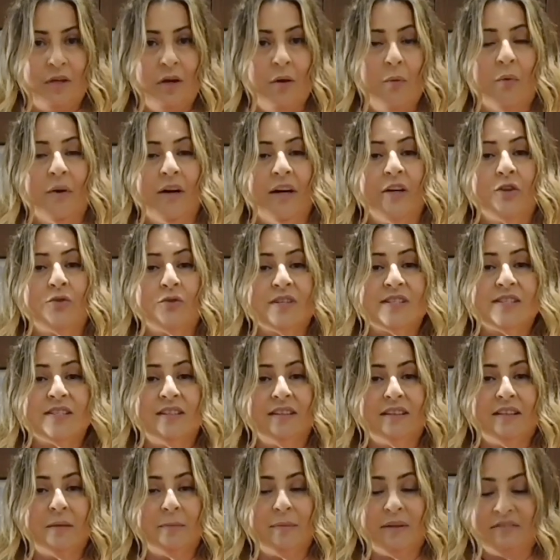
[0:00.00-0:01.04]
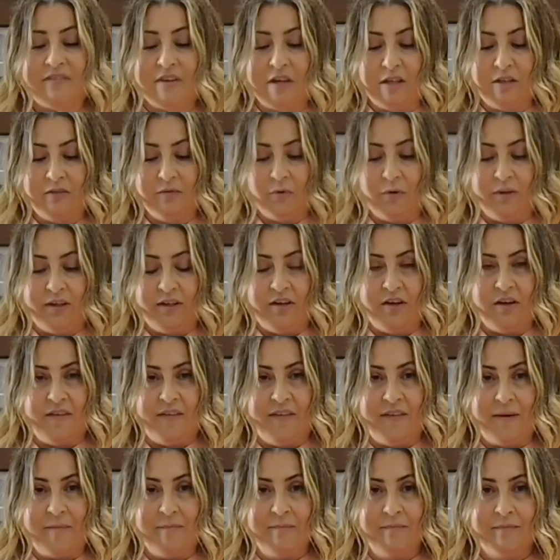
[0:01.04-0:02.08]
we're going to drizzle a little bit of olive oil on
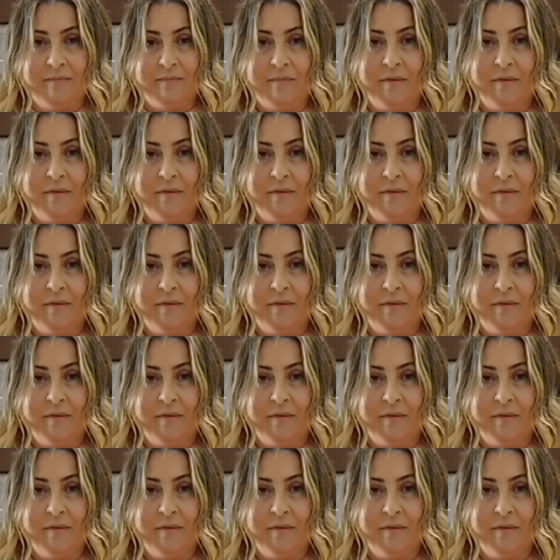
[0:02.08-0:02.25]
them.